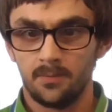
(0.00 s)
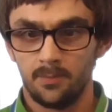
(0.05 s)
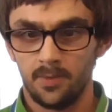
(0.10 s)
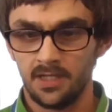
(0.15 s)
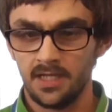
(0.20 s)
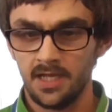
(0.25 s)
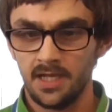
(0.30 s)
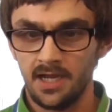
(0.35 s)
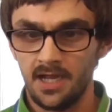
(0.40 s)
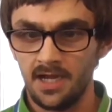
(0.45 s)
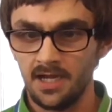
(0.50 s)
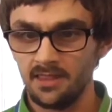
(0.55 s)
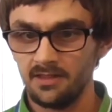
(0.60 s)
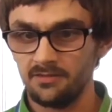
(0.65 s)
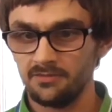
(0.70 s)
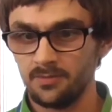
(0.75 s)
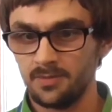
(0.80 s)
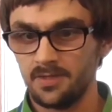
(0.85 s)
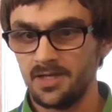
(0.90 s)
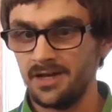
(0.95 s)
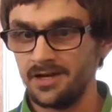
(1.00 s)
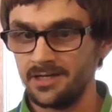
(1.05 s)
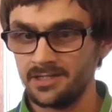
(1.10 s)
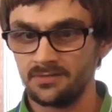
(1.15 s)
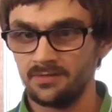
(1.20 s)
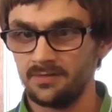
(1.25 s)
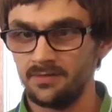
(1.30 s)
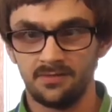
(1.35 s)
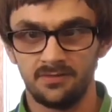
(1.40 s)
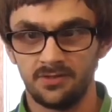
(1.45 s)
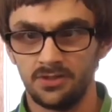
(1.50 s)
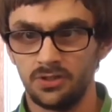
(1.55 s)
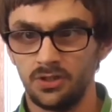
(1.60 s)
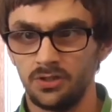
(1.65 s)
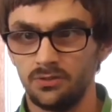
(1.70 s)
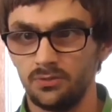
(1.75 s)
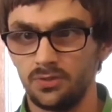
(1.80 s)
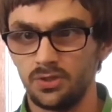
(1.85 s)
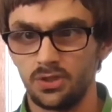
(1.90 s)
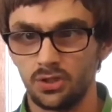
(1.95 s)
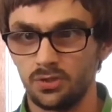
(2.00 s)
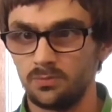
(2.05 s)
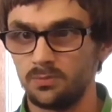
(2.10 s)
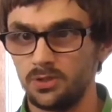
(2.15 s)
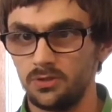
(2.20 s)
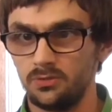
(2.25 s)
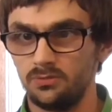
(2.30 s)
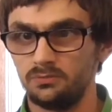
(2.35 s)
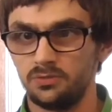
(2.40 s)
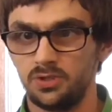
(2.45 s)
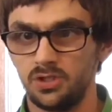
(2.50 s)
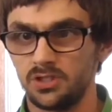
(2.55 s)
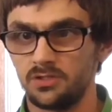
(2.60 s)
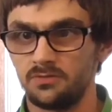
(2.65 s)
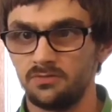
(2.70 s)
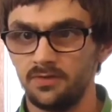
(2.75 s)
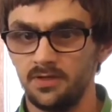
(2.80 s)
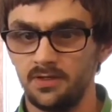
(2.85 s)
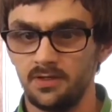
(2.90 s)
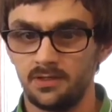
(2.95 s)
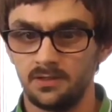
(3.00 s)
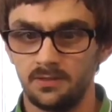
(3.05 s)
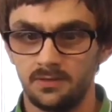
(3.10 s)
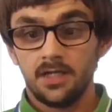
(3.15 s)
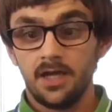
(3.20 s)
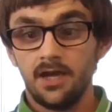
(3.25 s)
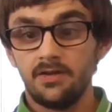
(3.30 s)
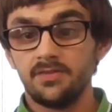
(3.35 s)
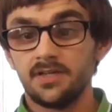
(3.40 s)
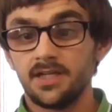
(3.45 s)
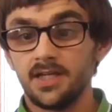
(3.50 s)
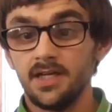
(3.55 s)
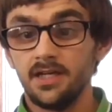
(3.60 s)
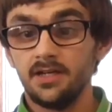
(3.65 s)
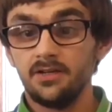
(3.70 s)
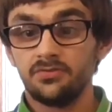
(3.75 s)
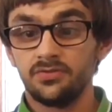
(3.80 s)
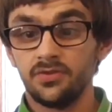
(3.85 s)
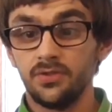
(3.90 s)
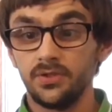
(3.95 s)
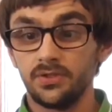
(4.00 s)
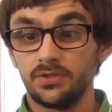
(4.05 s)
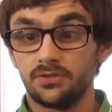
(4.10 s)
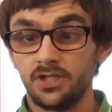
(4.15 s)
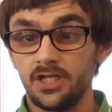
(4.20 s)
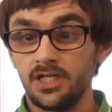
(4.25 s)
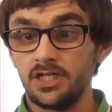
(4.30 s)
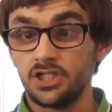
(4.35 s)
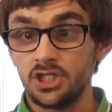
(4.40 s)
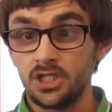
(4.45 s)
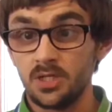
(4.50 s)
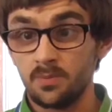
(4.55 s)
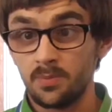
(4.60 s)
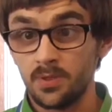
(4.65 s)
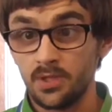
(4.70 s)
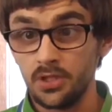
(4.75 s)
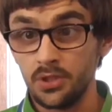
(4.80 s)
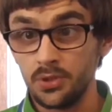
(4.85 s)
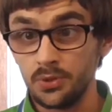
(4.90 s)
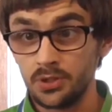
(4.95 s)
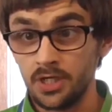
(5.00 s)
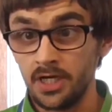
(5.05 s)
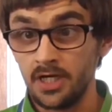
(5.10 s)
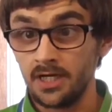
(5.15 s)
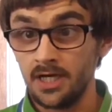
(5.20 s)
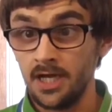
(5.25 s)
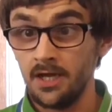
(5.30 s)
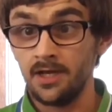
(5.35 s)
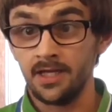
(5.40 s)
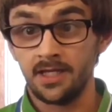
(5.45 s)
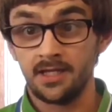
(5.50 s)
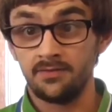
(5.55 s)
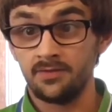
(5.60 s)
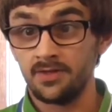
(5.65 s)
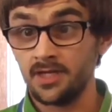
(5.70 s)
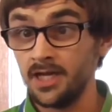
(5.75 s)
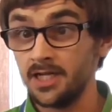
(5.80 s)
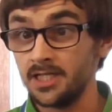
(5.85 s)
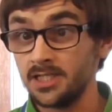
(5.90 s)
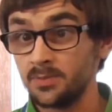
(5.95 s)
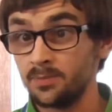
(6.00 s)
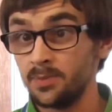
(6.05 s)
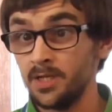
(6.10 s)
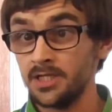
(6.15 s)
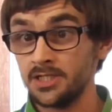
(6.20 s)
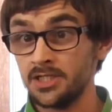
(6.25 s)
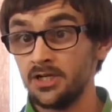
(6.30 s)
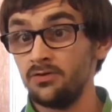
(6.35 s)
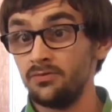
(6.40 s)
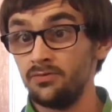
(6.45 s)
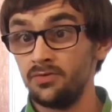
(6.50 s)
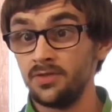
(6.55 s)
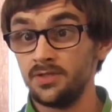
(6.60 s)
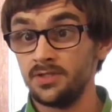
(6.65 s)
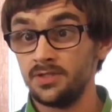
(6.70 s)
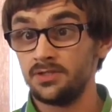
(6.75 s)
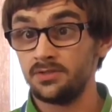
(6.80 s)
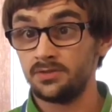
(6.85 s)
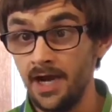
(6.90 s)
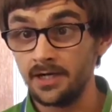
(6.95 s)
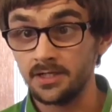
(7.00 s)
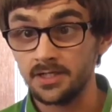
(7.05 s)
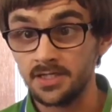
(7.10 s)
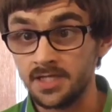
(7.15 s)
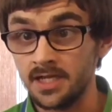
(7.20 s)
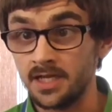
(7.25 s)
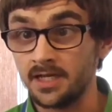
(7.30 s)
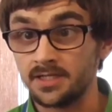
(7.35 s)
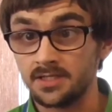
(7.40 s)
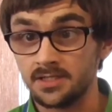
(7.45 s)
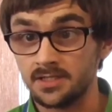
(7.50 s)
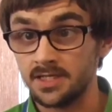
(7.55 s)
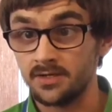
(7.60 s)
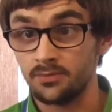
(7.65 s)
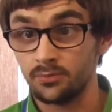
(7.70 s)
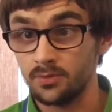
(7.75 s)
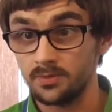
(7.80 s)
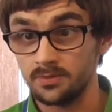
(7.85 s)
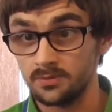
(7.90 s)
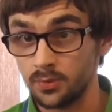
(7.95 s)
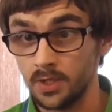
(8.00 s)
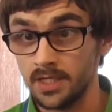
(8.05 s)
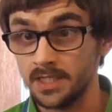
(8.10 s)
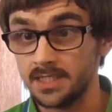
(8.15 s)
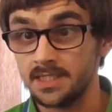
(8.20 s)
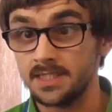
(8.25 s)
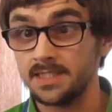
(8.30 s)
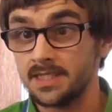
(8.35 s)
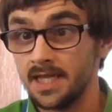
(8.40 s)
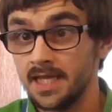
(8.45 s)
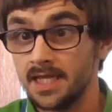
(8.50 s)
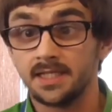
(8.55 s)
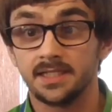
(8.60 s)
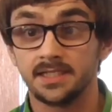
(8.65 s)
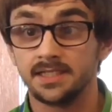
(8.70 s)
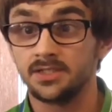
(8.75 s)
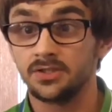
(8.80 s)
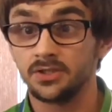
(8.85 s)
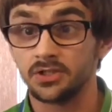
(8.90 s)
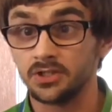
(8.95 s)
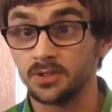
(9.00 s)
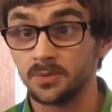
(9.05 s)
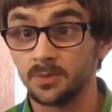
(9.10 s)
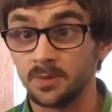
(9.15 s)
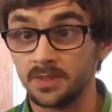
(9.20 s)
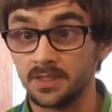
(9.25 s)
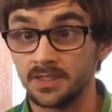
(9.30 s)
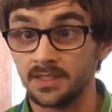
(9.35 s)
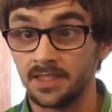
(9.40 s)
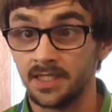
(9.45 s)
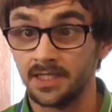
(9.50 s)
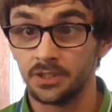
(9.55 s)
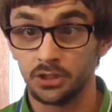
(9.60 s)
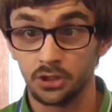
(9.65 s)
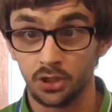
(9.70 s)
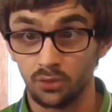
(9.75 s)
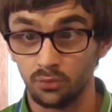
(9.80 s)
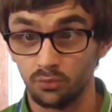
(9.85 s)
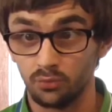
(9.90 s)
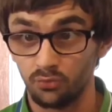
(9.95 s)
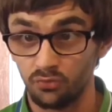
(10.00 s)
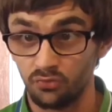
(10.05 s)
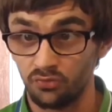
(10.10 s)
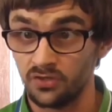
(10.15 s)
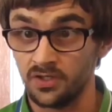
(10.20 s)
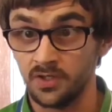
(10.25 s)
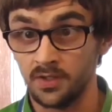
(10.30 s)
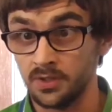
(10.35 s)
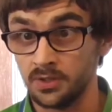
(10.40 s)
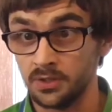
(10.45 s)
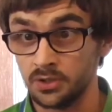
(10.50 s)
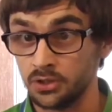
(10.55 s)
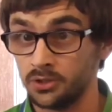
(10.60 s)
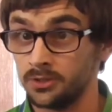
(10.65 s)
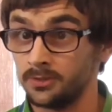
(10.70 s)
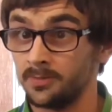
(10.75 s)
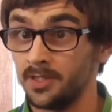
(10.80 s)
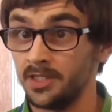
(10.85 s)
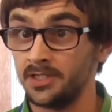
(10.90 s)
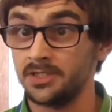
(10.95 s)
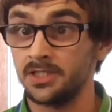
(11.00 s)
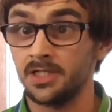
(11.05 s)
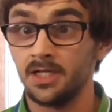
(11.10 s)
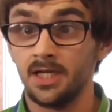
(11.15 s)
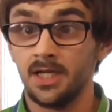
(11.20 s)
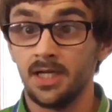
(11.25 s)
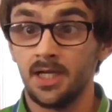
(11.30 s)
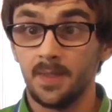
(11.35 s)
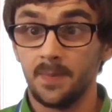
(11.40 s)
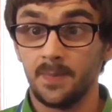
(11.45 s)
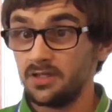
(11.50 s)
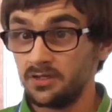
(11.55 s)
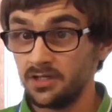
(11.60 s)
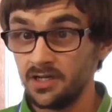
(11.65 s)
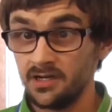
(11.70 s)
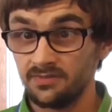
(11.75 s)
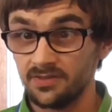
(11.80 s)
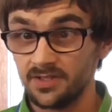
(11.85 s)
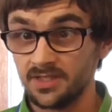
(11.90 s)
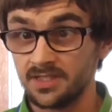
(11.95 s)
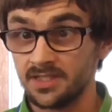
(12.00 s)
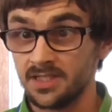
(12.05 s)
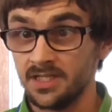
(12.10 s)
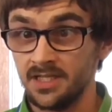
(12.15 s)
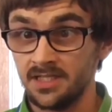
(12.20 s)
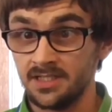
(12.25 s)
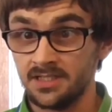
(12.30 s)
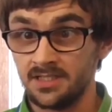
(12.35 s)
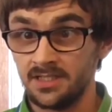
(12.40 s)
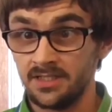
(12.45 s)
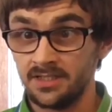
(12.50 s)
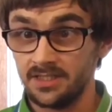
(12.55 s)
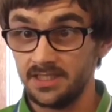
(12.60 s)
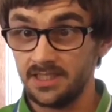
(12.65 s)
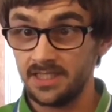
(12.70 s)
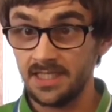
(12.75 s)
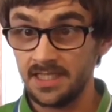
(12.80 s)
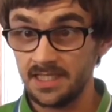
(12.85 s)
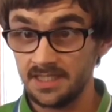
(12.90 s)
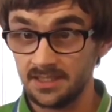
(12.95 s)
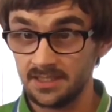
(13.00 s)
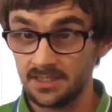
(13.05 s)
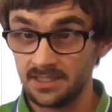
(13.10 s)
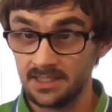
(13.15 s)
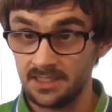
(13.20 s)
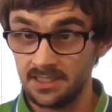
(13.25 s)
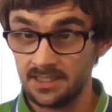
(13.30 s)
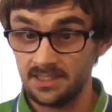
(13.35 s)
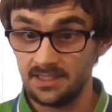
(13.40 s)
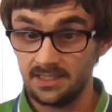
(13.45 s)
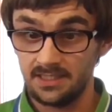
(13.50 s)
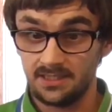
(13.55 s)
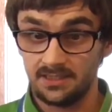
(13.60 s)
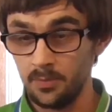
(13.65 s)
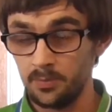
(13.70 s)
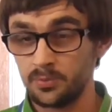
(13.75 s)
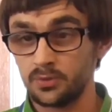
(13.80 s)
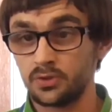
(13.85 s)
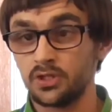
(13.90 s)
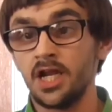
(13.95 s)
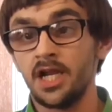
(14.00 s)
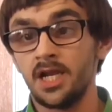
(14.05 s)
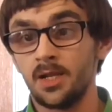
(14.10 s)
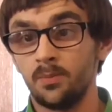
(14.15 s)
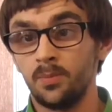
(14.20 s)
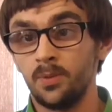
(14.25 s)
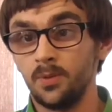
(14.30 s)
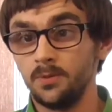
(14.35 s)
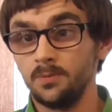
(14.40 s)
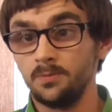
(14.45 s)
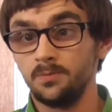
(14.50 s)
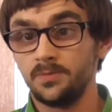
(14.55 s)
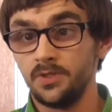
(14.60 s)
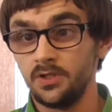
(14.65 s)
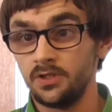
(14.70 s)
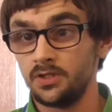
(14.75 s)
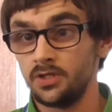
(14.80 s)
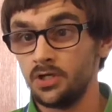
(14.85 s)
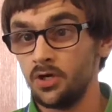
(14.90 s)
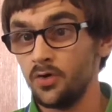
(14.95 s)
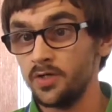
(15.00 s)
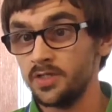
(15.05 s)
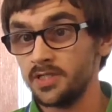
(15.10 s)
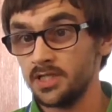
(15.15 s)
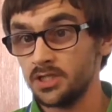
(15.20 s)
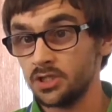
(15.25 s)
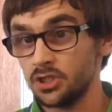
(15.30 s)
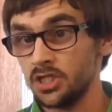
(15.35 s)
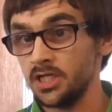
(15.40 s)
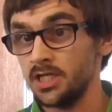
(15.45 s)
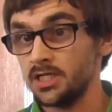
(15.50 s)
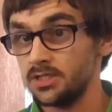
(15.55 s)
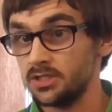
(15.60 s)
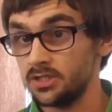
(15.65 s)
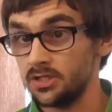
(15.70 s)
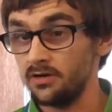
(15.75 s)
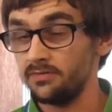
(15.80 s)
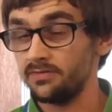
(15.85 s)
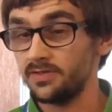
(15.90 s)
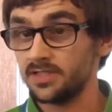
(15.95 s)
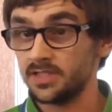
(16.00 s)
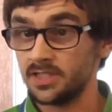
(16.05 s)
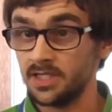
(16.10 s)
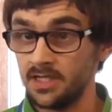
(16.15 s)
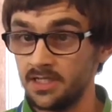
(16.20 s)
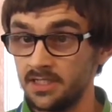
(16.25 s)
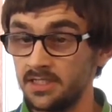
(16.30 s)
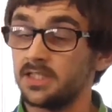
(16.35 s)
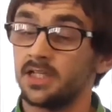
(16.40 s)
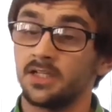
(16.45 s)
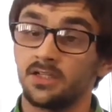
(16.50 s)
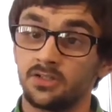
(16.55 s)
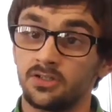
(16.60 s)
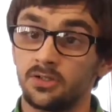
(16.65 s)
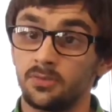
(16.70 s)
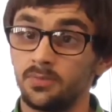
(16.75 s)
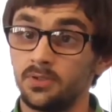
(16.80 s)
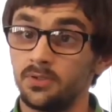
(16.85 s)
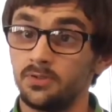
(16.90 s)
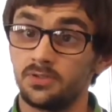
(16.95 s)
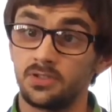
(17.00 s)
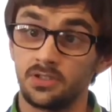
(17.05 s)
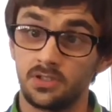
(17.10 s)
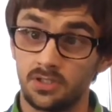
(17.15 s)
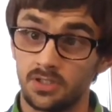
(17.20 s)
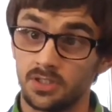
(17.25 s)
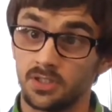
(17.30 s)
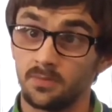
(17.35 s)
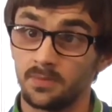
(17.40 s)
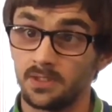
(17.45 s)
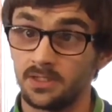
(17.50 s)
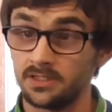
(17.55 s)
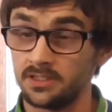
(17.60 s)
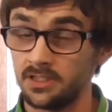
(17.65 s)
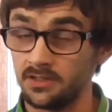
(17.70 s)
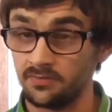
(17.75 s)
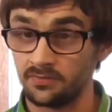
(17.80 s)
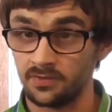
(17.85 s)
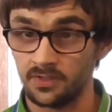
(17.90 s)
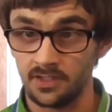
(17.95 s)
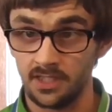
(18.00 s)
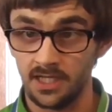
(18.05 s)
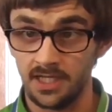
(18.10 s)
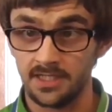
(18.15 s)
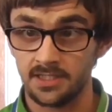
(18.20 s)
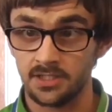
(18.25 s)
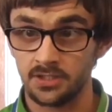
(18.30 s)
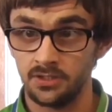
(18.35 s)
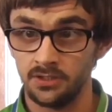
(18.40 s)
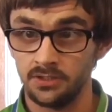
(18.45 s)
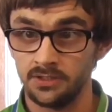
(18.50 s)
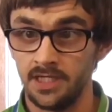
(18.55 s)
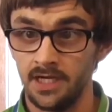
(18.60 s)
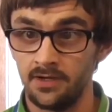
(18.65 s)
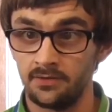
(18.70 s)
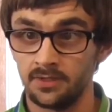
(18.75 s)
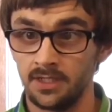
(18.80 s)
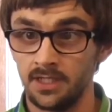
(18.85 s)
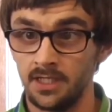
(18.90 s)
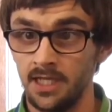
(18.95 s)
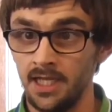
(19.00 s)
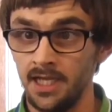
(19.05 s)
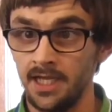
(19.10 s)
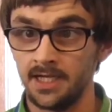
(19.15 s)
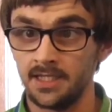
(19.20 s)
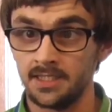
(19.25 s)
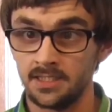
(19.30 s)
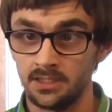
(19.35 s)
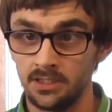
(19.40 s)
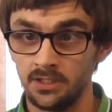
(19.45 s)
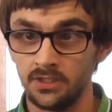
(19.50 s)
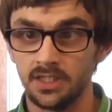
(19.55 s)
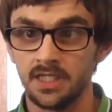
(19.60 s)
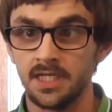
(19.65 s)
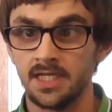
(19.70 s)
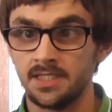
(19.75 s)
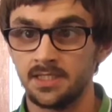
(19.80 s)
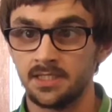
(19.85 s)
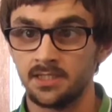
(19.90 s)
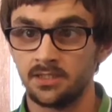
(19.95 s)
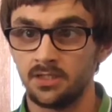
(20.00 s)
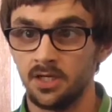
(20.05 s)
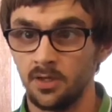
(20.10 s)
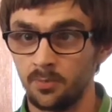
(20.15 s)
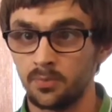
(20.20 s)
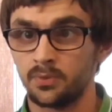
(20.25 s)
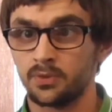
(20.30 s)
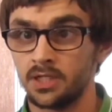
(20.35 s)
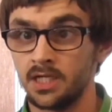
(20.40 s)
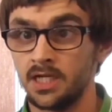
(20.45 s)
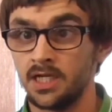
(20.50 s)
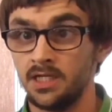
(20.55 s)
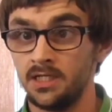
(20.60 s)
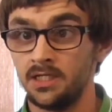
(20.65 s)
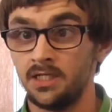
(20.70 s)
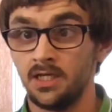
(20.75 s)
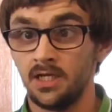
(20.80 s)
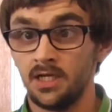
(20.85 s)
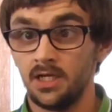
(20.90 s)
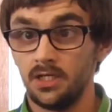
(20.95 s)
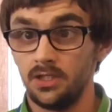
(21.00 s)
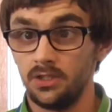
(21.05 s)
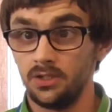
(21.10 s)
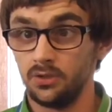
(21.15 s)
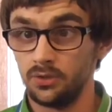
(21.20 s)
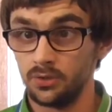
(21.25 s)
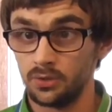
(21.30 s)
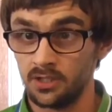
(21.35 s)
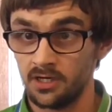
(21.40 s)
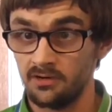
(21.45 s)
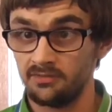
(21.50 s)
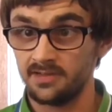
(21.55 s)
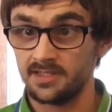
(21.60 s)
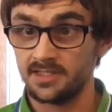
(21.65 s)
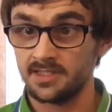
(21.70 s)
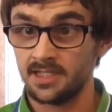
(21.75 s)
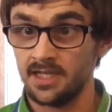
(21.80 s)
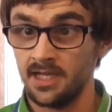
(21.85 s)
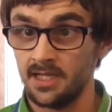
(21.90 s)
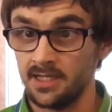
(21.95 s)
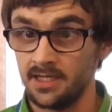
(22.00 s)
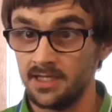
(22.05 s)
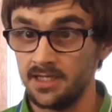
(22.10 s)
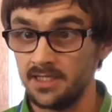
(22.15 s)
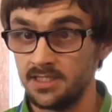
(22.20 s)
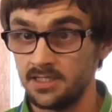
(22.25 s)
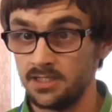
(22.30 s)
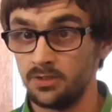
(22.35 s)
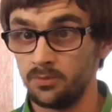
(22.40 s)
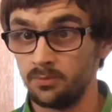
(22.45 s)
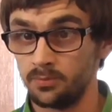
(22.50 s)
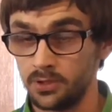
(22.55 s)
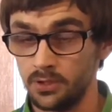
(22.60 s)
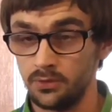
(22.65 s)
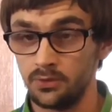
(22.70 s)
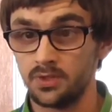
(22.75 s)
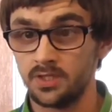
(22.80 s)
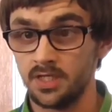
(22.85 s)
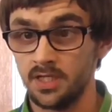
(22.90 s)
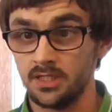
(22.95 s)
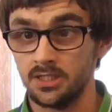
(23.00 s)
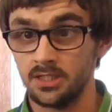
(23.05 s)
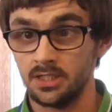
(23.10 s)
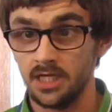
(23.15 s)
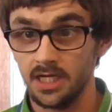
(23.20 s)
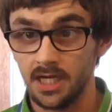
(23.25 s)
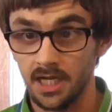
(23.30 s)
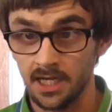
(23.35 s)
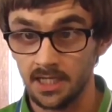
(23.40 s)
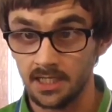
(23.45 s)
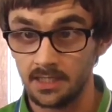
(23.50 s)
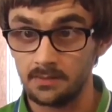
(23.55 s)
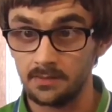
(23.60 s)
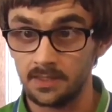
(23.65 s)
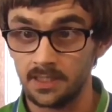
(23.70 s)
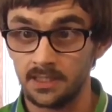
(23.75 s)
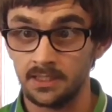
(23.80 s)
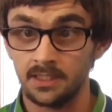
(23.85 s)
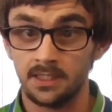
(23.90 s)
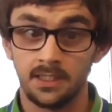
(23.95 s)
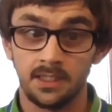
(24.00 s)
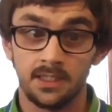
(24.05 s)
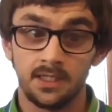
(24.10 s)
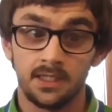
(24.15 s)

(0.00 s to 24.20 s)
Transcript: But again, anything from the RX 500 onwards should do just fine. Now, if you can't afford a great GPU right now, like if you can't splash out for the RTX 2080 or something, then don't fear too much. The graphics cards, they're easily upgradable. You can always exchange a graphics card inside your computer to something different later on down the line. It's a lot easier to upgrade your graphics card than it is your processor anyway.